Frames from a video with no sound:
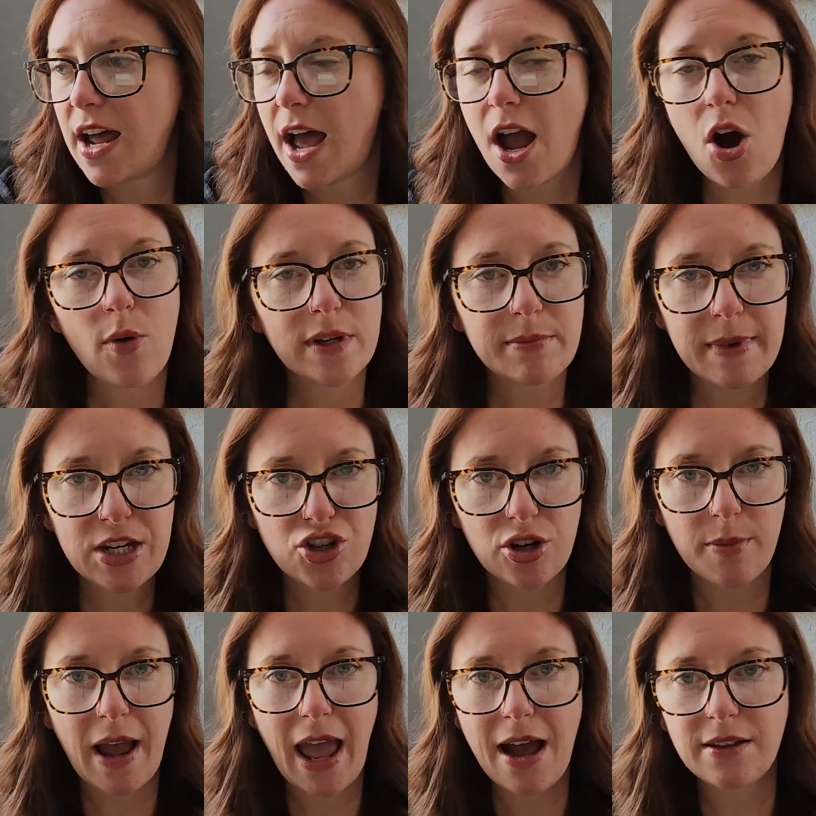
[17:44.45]
I always make sure
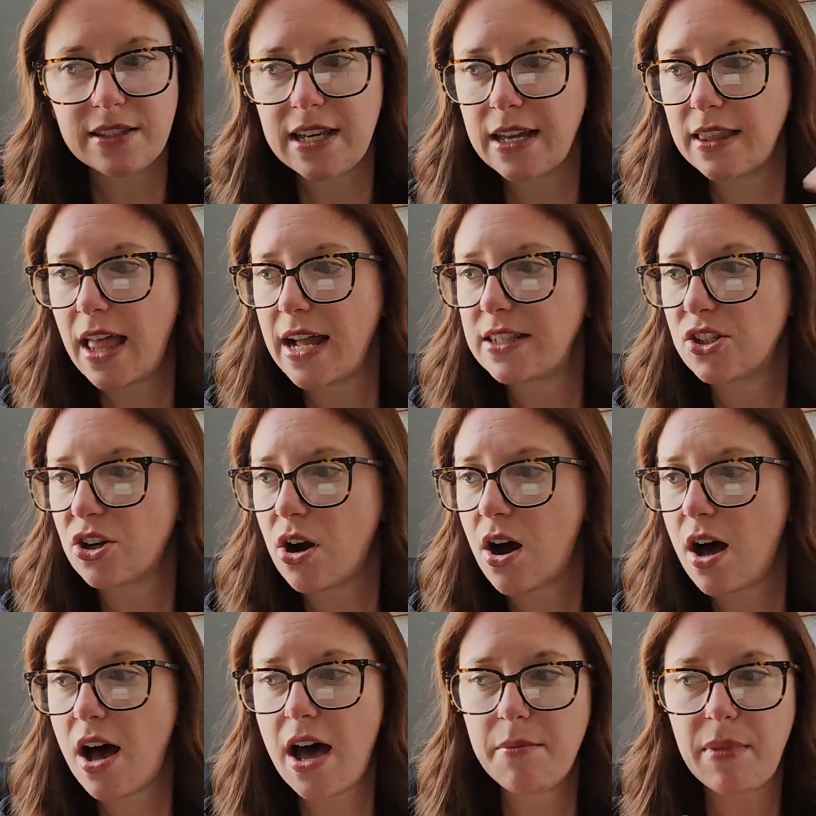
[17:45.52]
my outside lights are
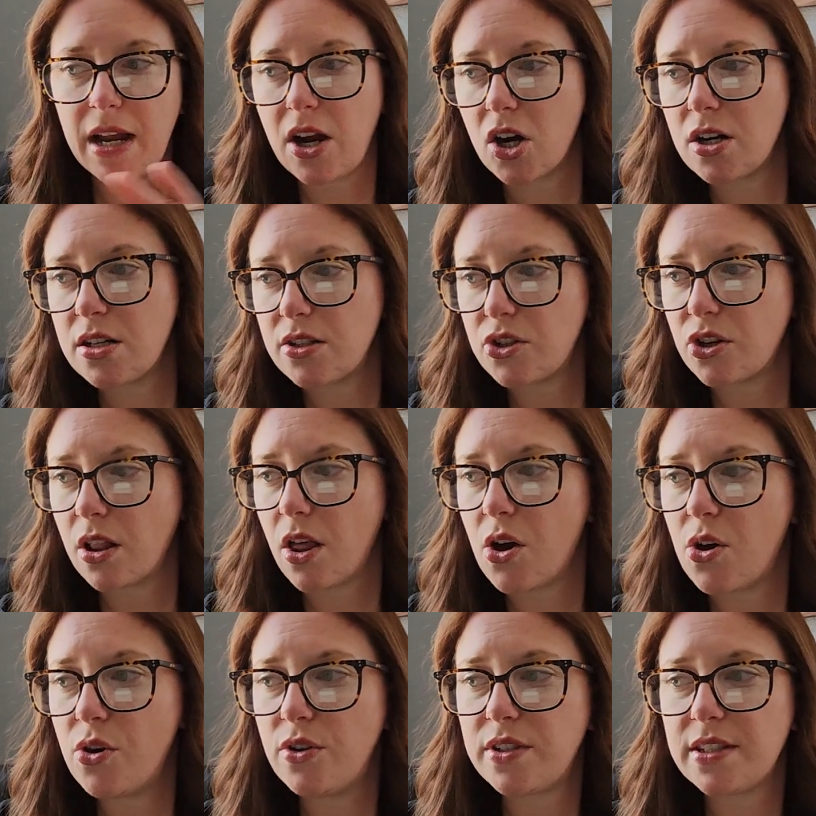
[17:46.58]
on, my curtains are
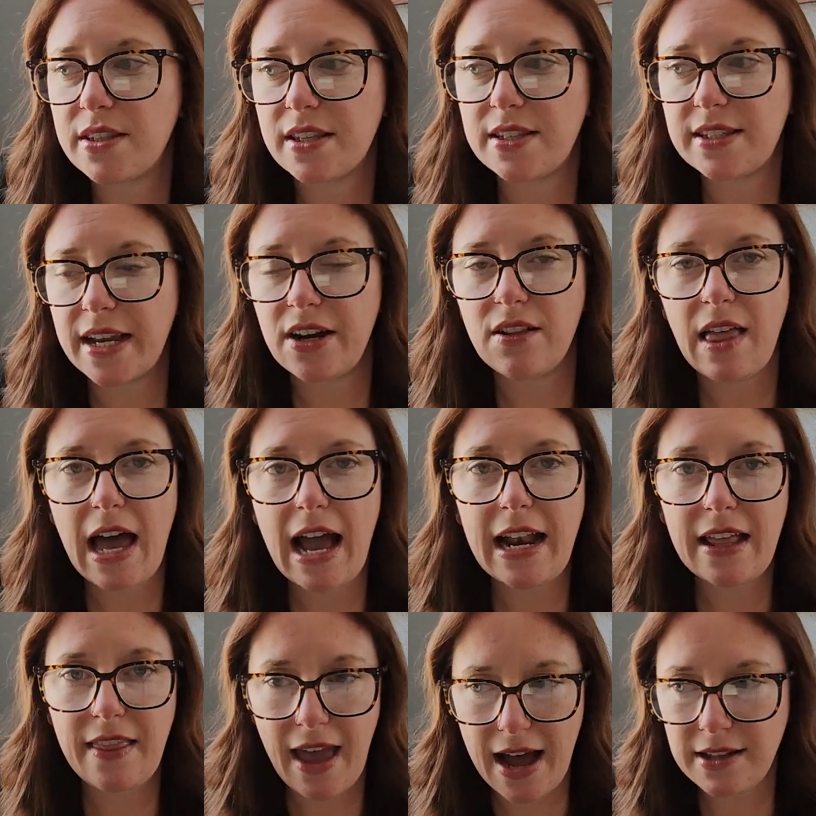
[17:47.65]
closed, the stair light
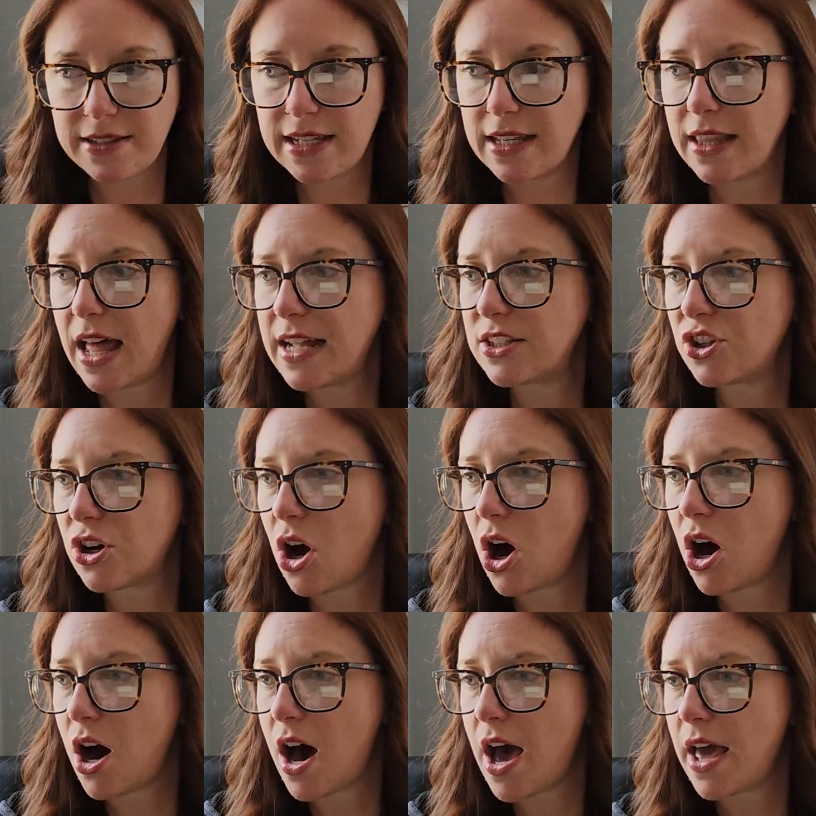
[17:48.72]
and the outside lights are
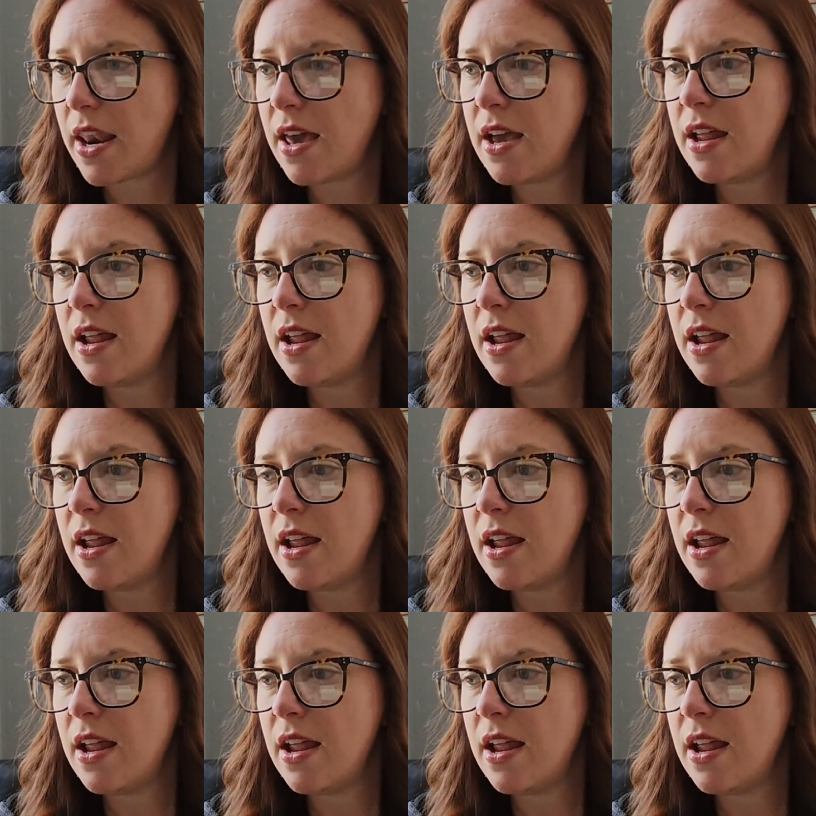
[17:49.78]
on.